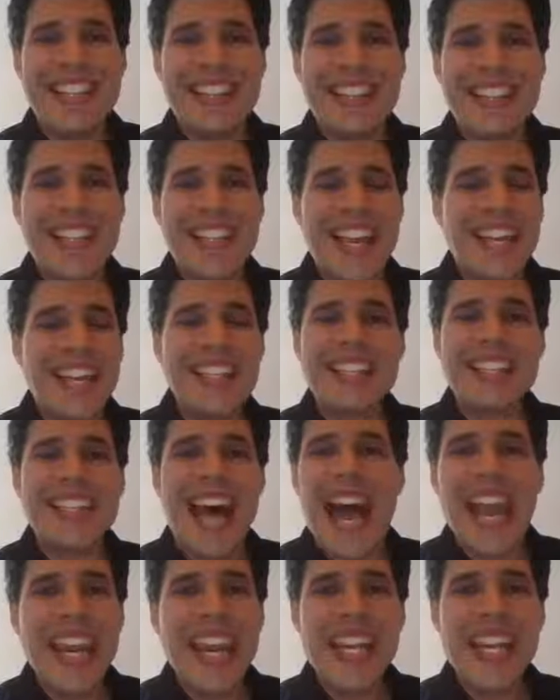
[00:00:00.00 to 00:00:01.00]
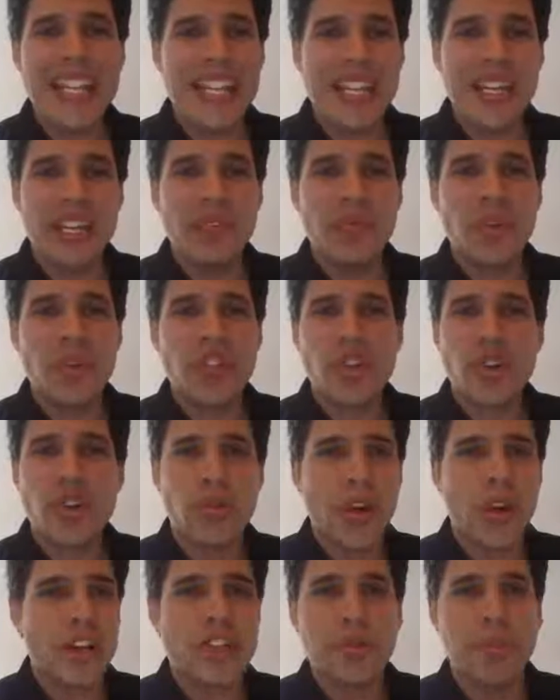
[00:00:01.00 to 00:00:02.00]
the anxiety would
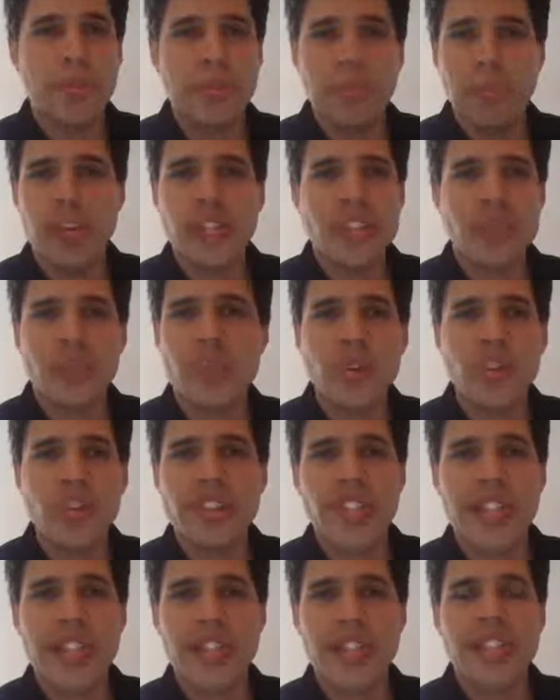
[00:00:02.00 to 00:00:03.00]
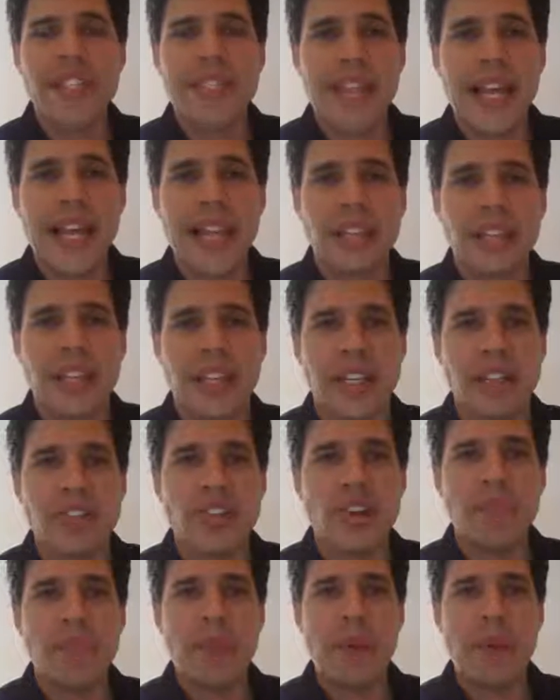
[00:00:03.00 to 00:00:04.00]
crush me much worse than the dyslexia.
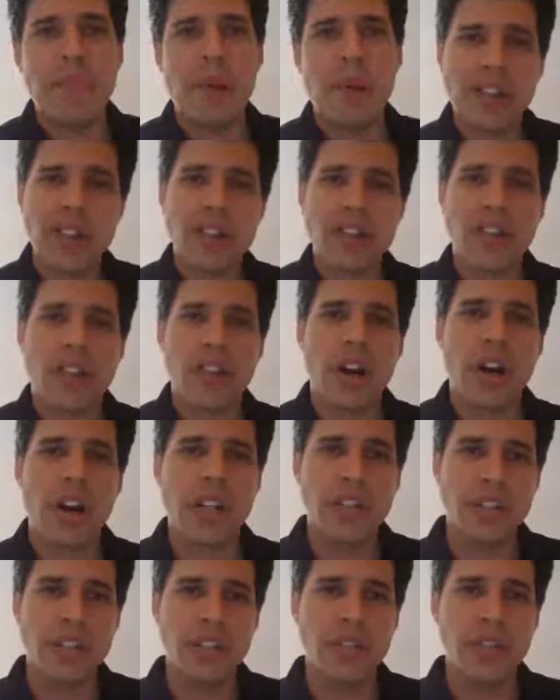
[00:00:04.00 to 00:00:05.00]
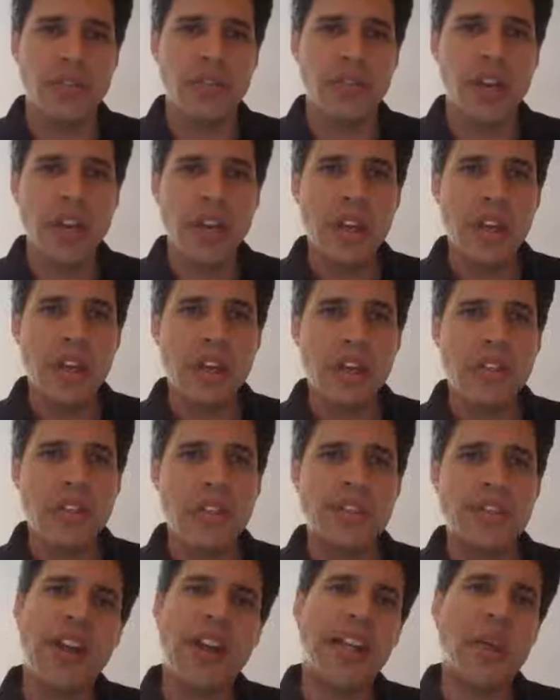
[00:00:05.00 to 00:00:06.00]
So my mother started to
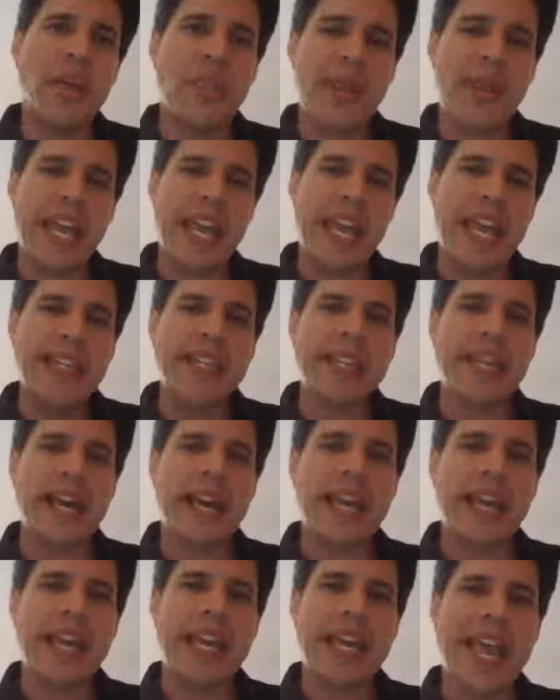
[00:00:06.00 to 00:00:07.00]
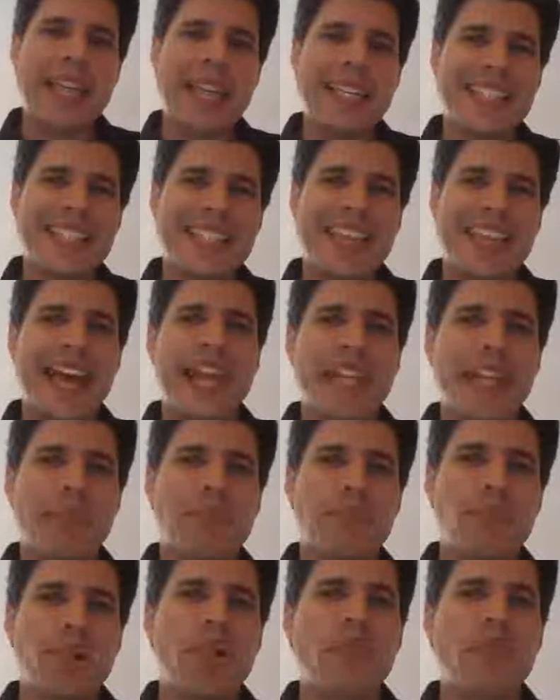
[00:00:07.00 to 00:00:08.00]
develop an anti-anxiety
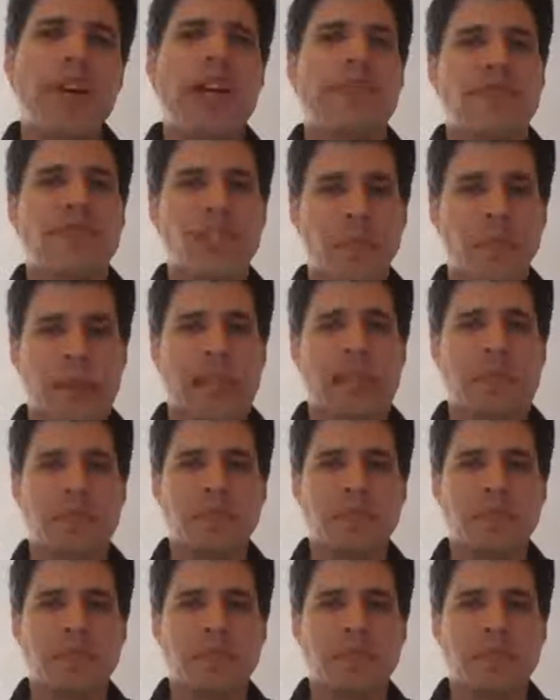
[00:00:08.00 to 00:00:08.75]
program for me.